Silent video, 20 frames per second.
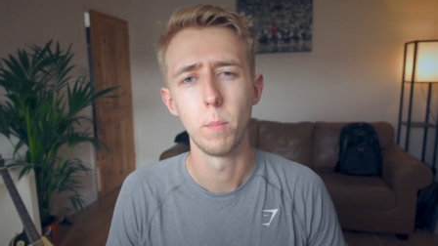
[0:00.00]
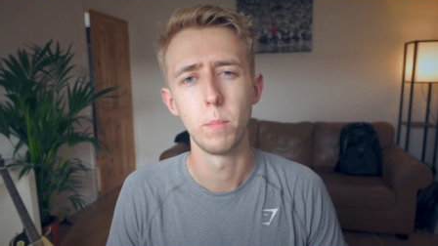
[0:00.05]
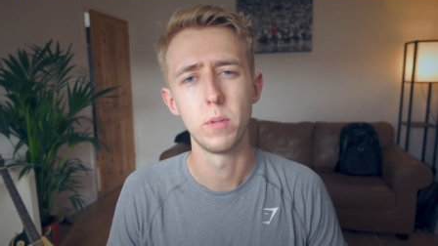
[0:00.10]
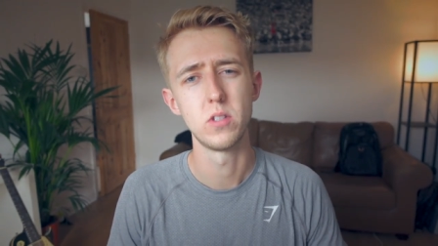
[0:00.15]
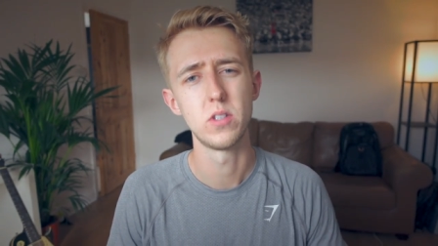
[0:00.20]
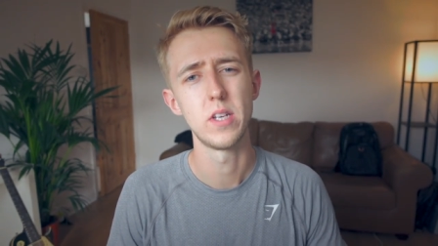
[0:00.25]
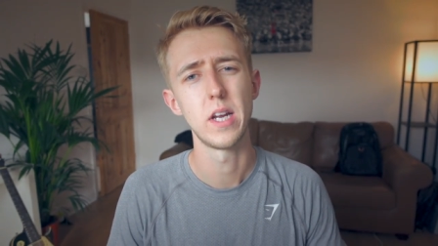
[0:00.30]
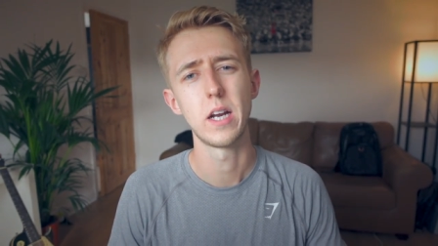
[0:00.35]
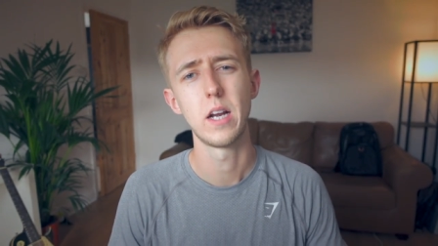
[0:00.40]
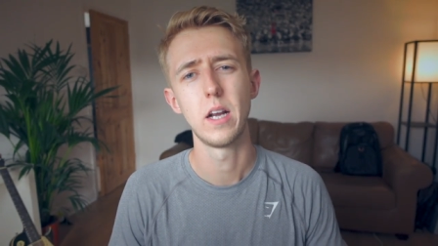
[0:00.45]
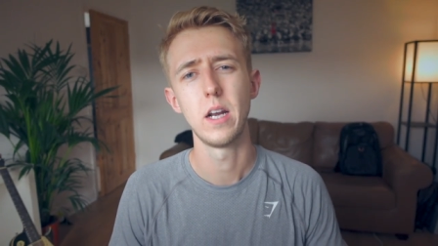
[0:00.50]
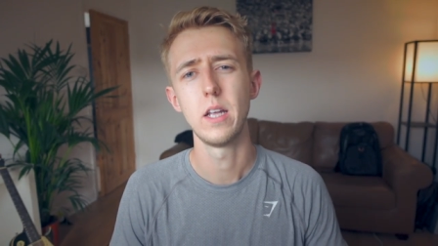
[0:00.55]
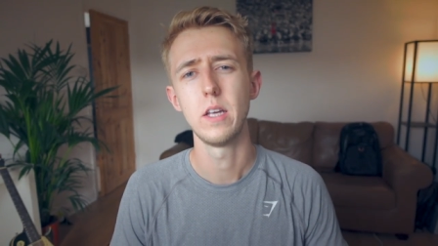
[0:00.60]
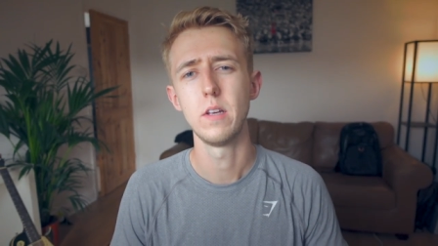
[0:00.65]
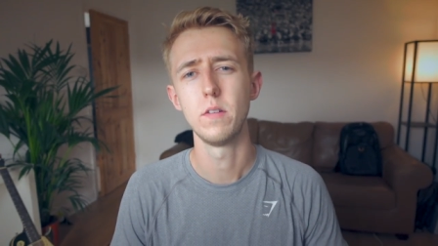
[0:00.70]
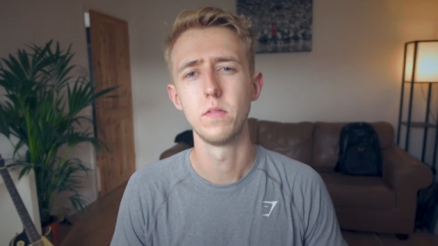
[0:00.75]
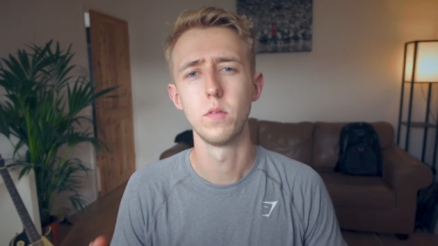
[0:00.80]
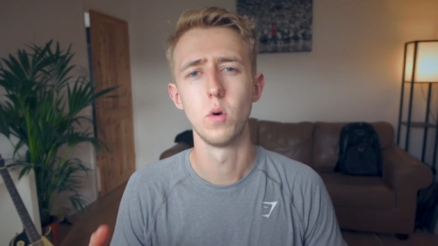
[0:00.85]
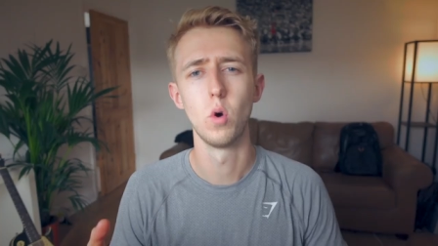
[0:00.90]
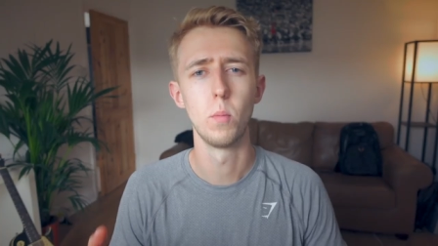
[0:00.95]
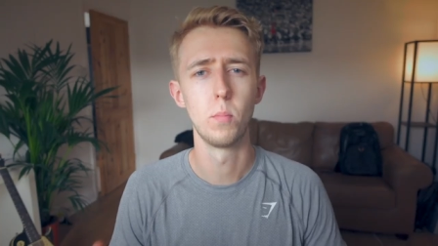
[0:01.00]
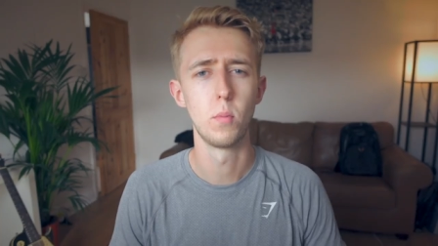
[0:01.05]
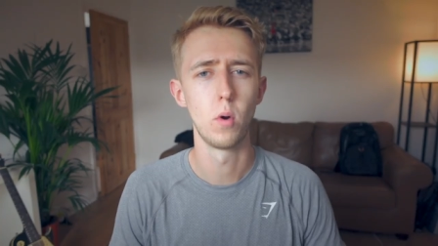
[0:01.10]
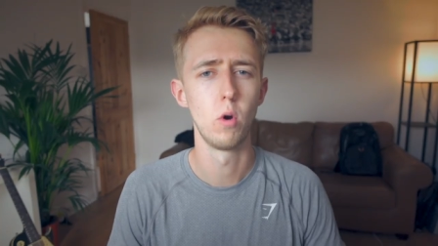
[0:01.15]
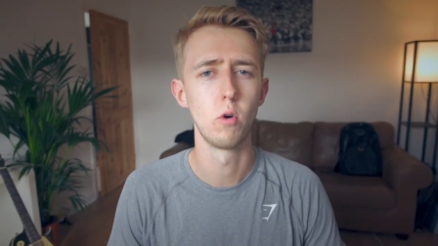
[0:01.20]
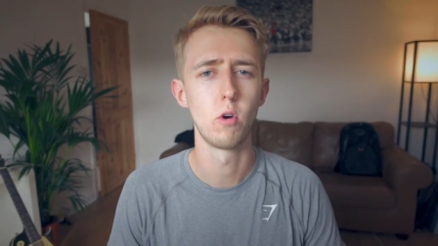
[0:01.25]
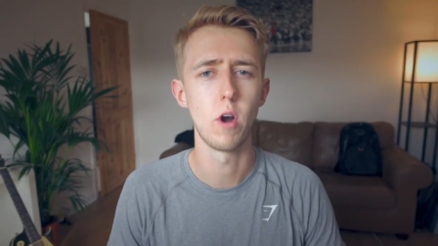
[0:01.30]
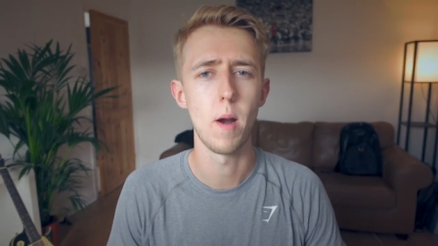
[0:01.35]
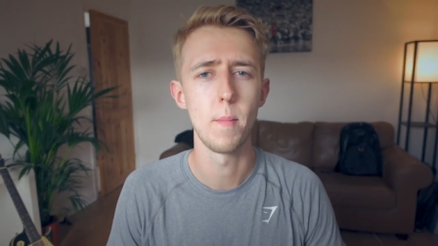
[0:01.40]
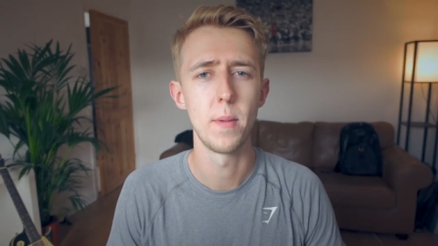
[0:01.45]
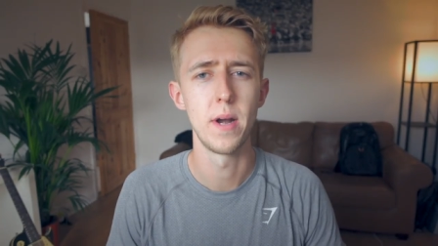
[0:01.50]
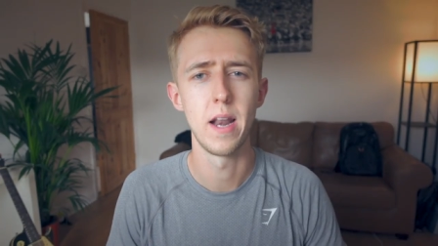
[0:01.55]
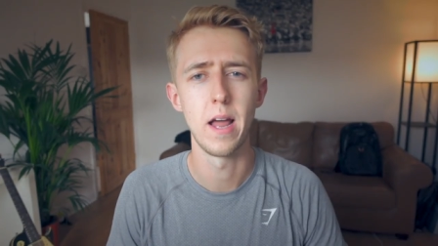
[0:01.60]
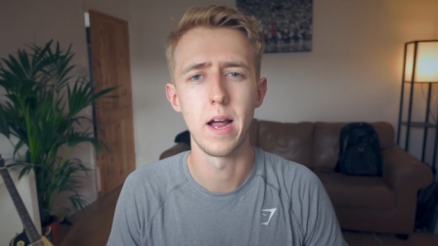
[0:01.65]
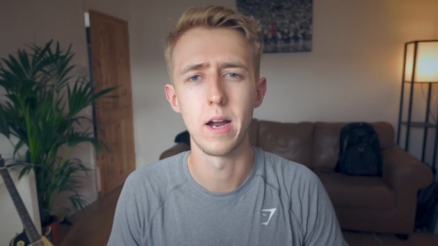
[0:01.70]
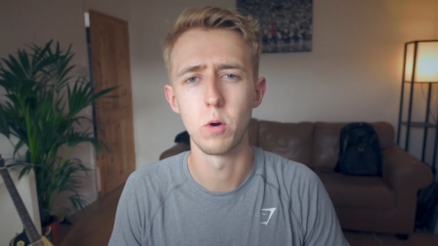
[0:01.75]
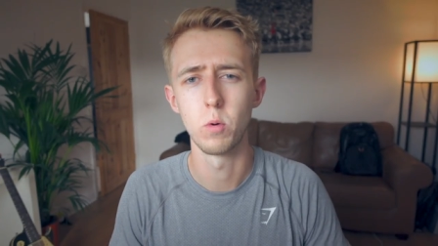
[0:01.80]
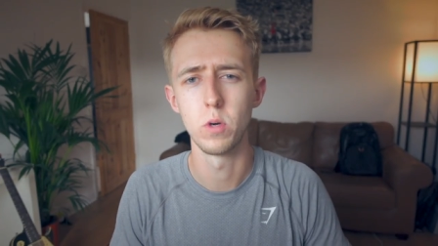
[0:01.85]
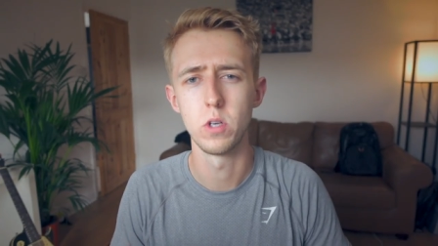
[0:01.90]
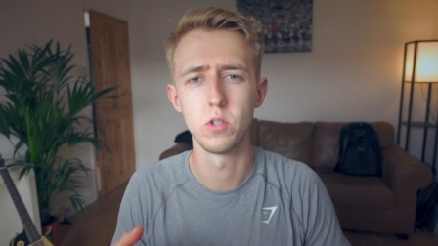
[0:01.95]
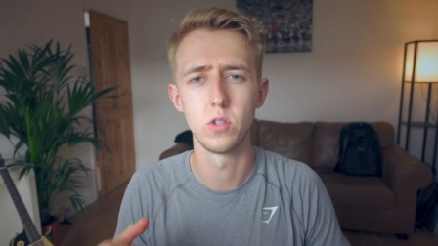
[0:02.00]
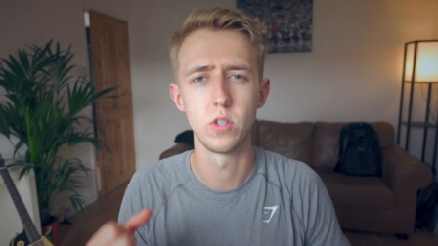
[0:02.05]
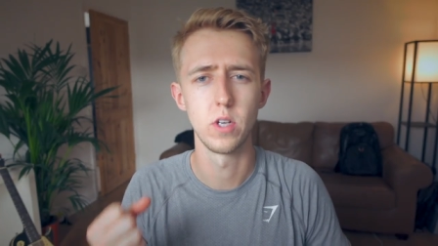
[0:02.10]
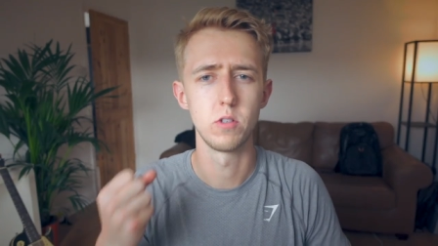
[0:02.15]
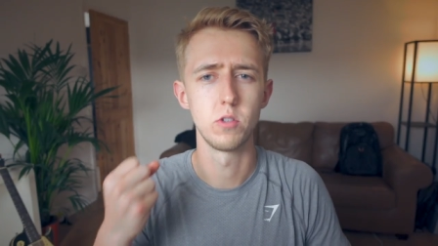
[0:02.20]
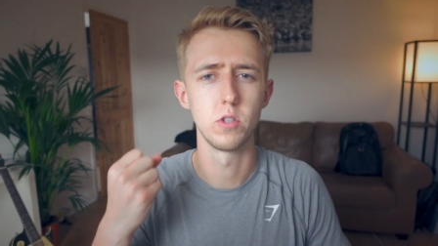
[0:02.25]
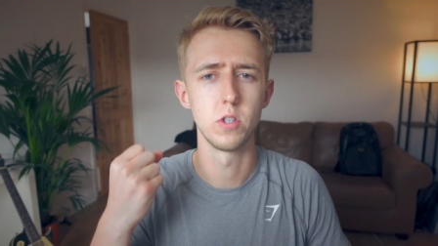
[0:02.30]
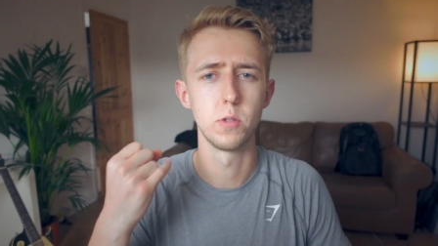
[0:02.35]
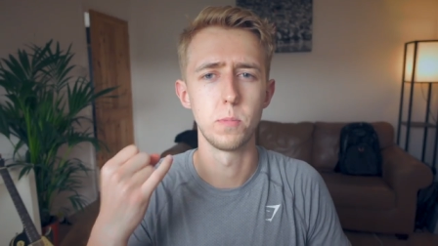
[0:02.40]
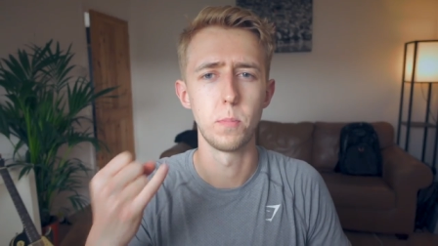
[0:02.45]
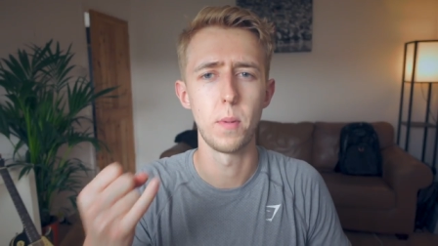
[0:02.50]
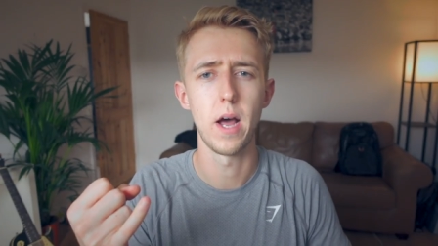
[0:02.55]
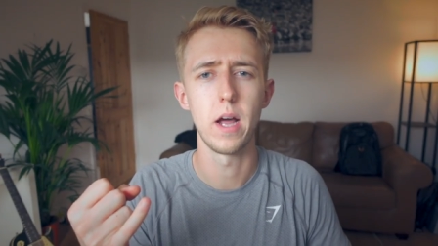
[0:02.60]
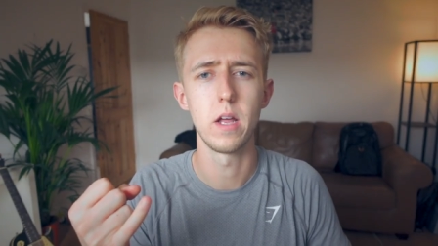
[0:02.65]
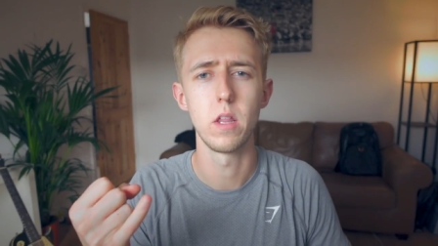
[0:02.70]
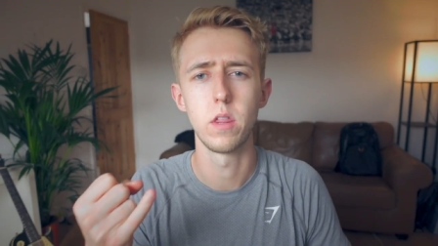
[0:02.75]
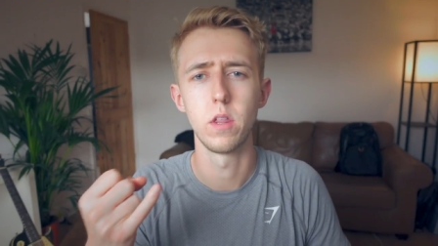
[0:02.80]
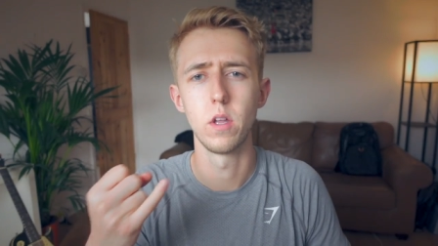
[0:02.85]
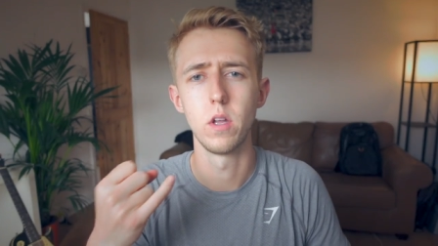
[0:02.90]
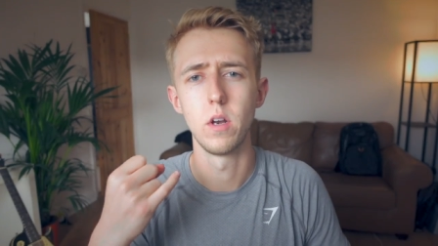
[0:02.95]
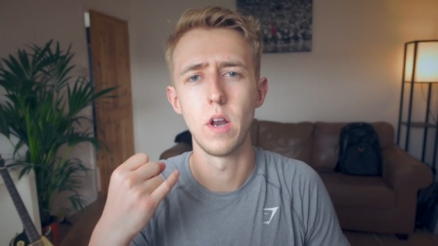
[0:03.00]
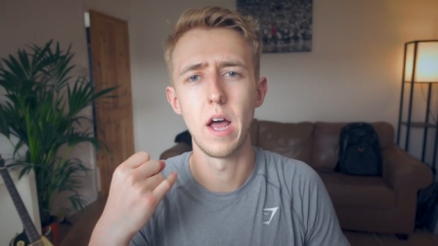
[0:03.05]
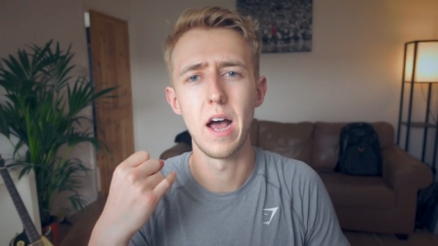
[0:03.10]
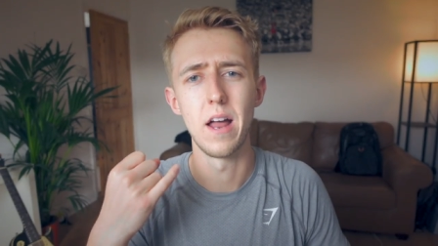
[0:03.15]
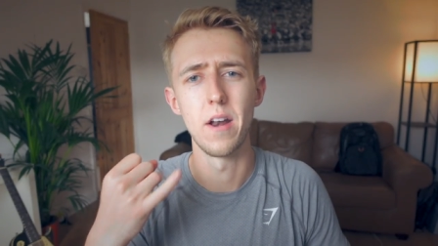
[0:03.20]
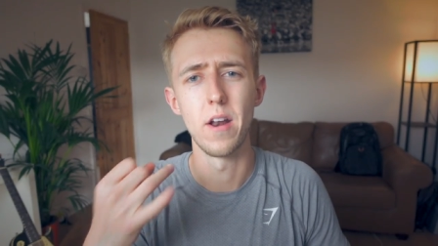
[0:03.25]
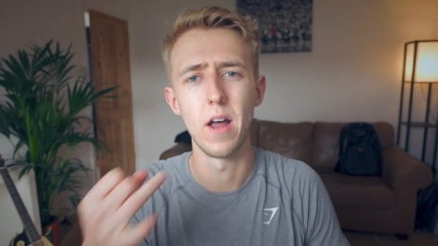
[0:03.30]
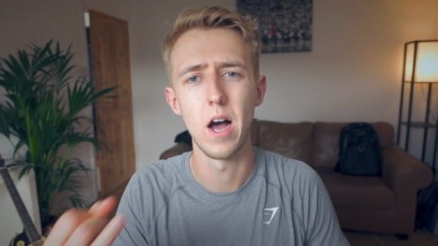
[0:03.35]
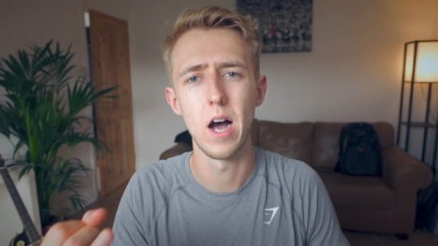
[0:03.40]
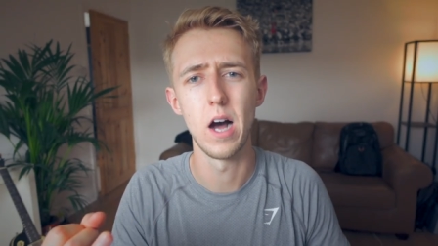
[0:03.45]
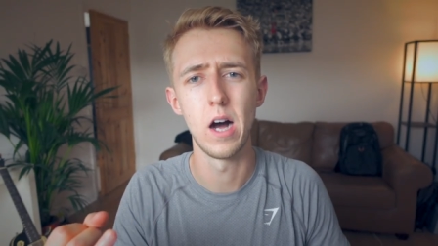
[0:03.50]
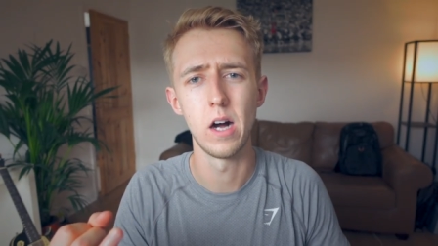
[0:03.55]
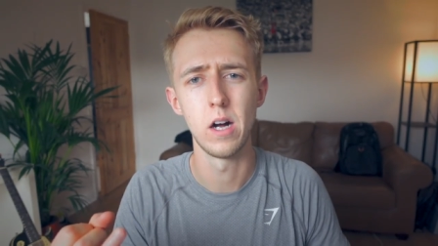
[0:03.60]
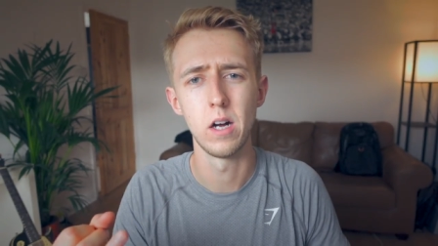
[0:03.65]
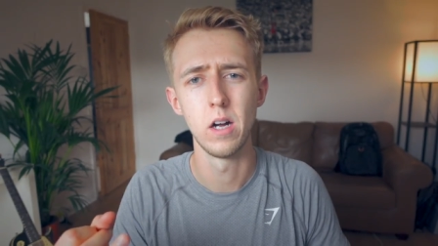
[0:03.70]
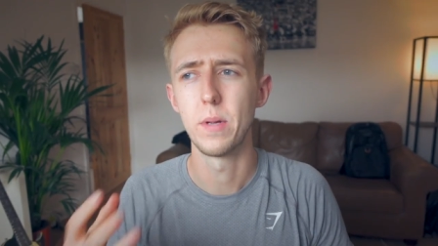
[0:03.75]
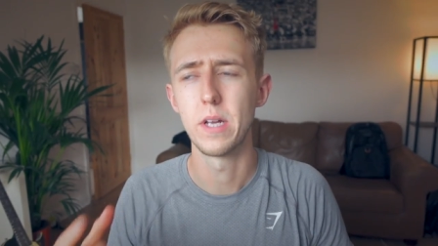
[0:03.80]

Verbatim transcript: particularly for programming language such as Python and R,